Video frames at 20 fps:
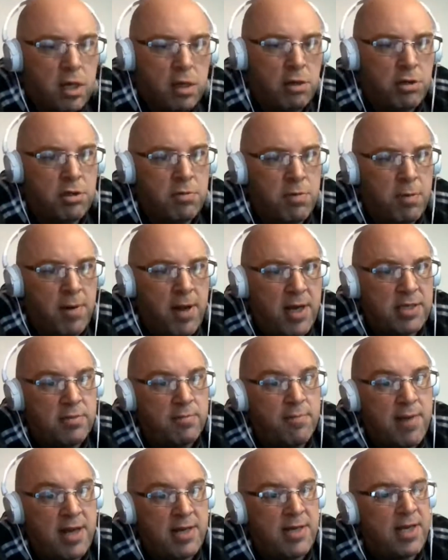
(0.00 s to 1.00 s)
Losing my place.
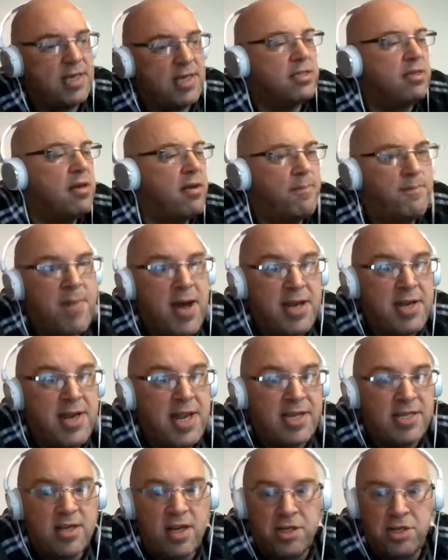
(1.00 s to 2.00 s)
Madness.
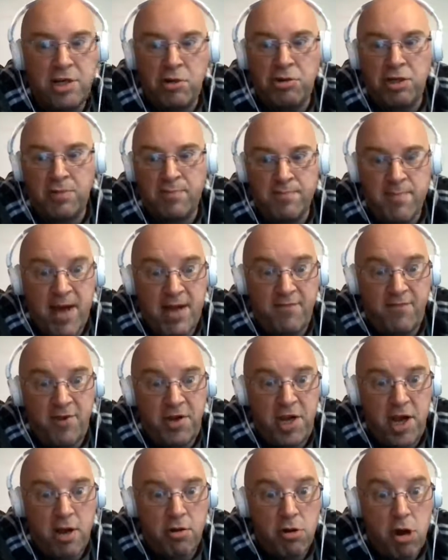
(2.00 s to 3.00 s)
Madness. I told you, mad
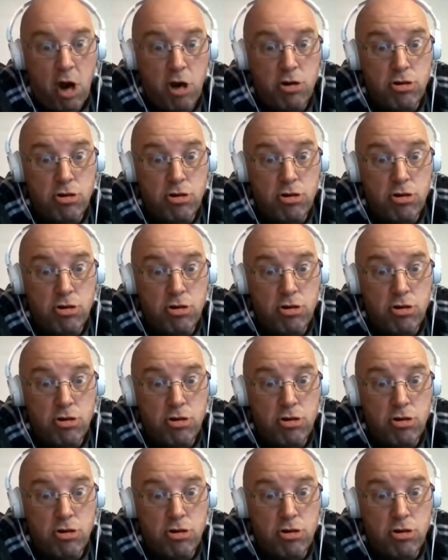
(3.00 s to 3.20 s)
video.